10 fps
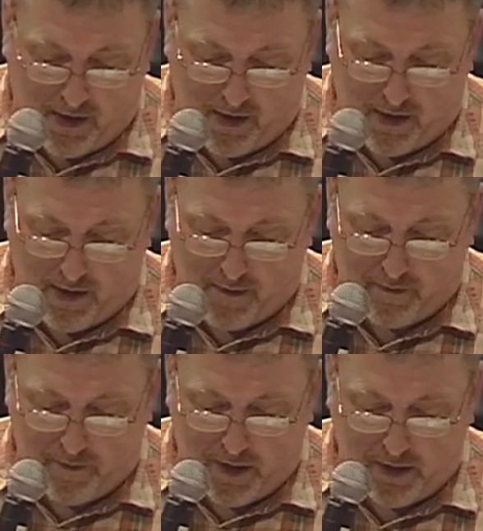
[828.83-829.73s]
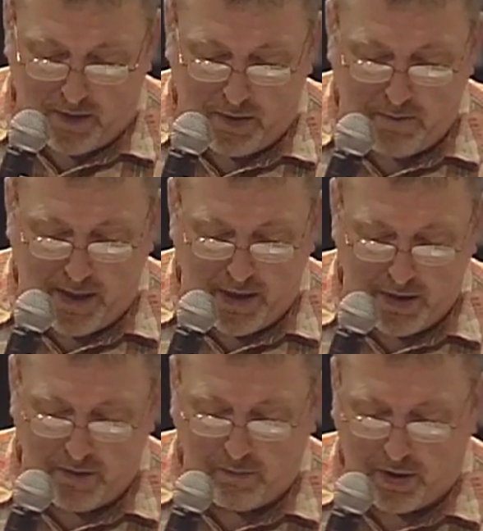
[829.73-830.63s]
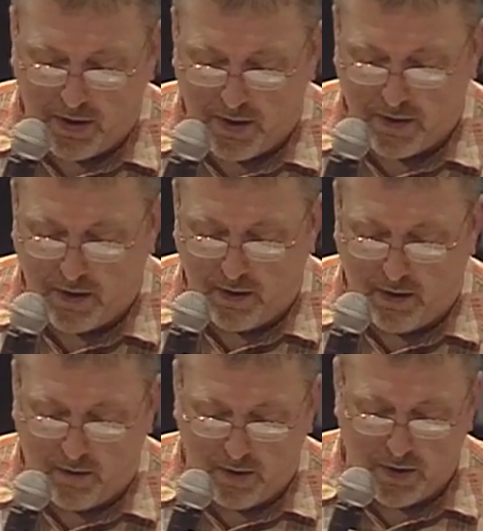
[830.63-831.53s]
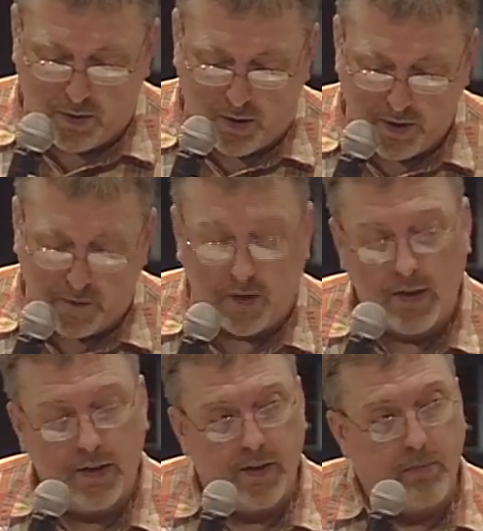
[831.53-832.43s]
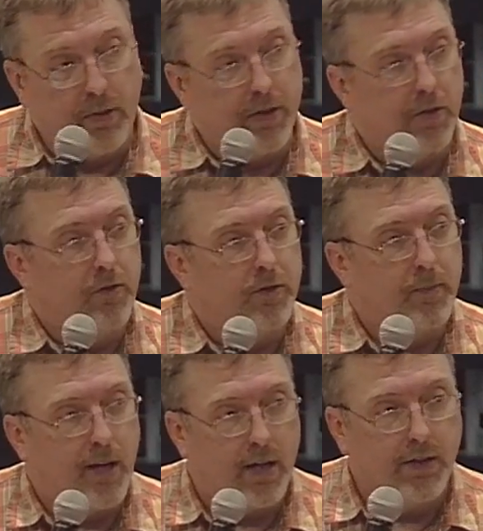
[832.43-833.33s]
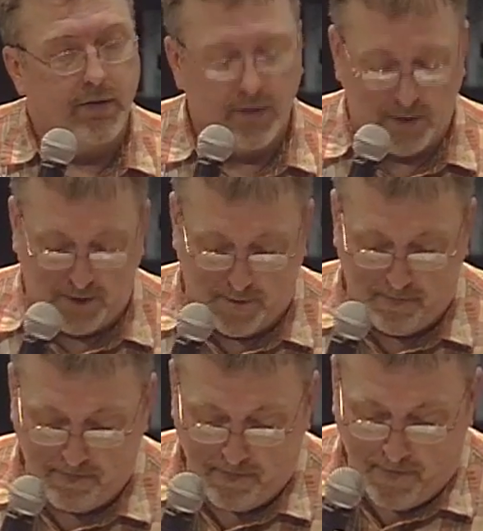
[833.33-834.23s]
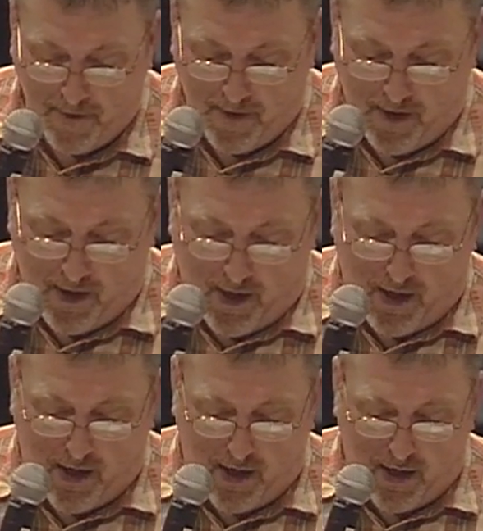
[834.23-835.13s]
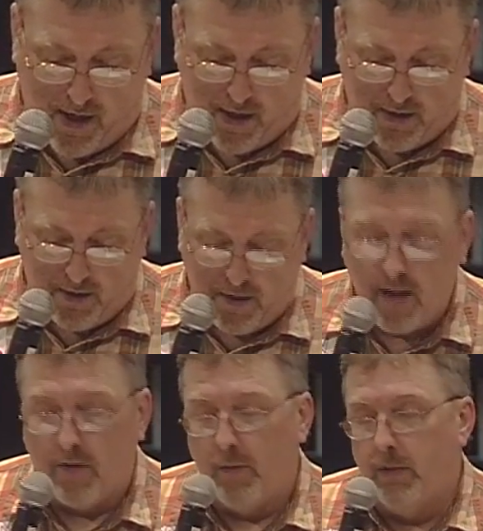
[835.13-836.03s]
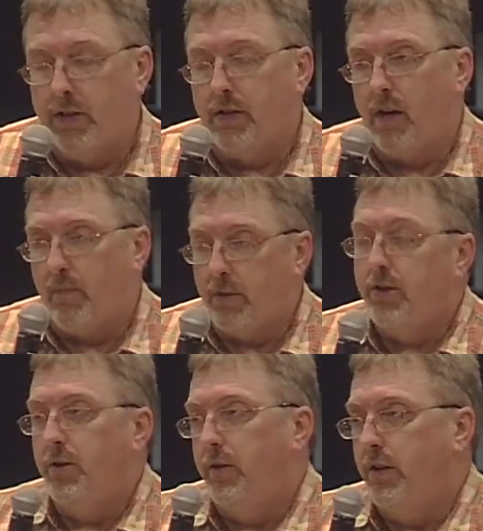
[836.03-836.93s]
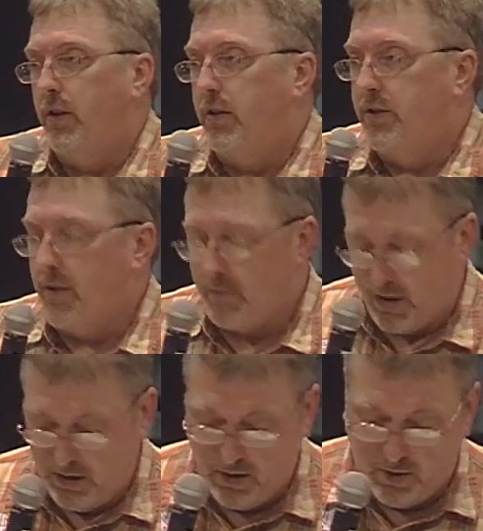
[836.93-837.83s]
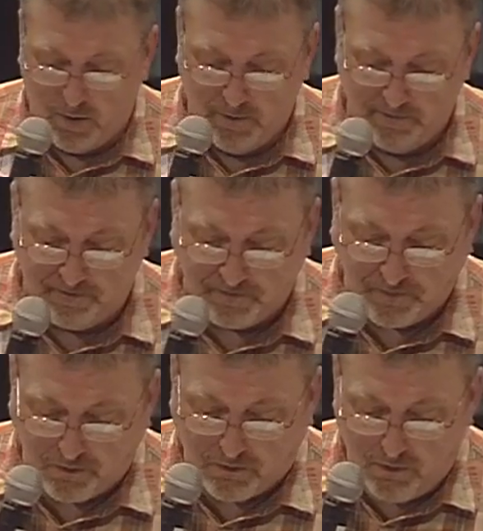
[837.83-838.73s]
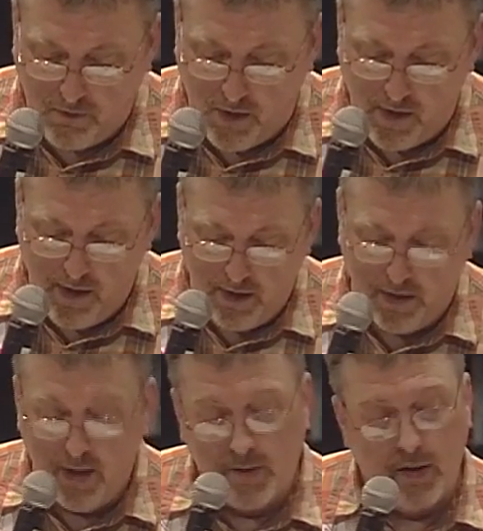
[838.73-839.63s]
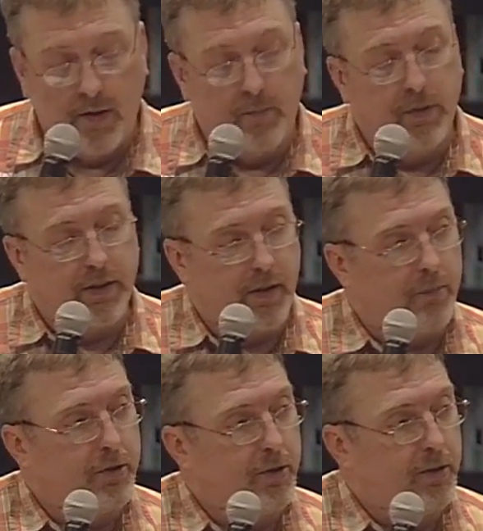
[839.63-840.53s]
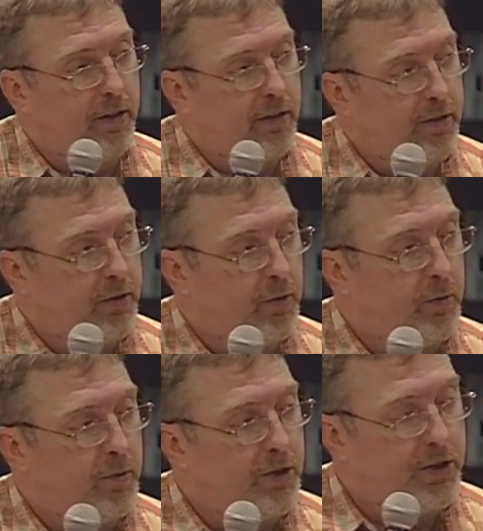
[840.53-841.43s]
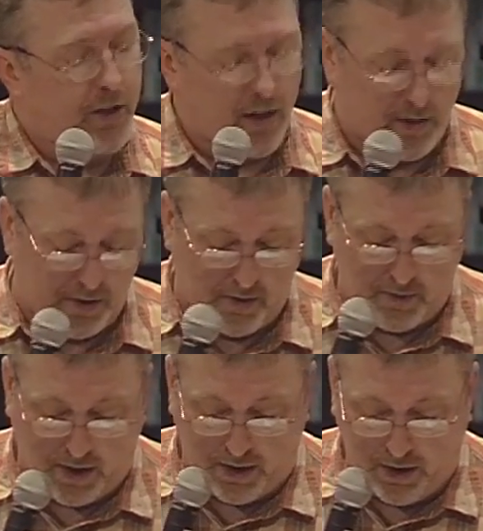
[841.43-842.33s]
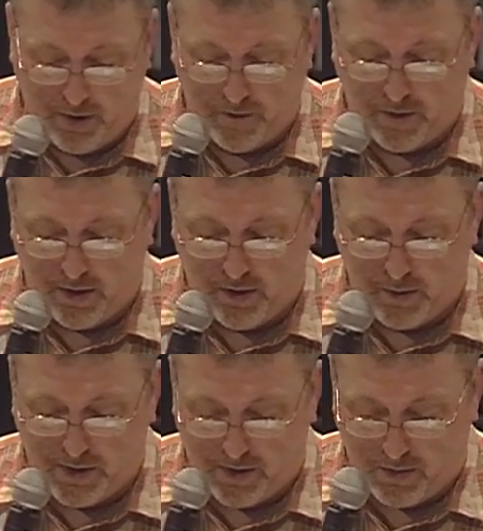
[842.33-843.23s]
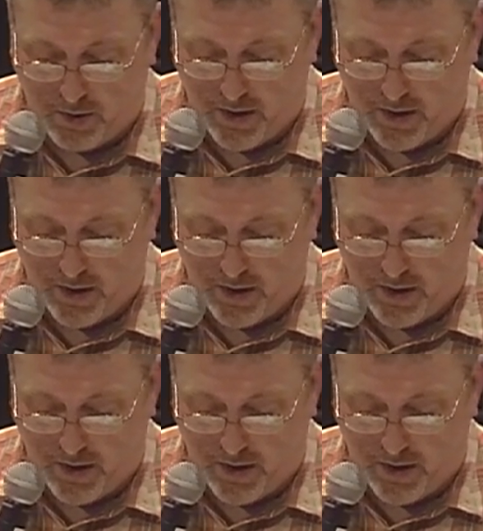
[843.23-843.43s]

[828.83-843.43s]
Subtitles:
They need to be patient, persistent, and resourceful as they pursue those passions, and to never miss an opportunity to learn something new, and to never miss an opportunity to share something you've learned with someone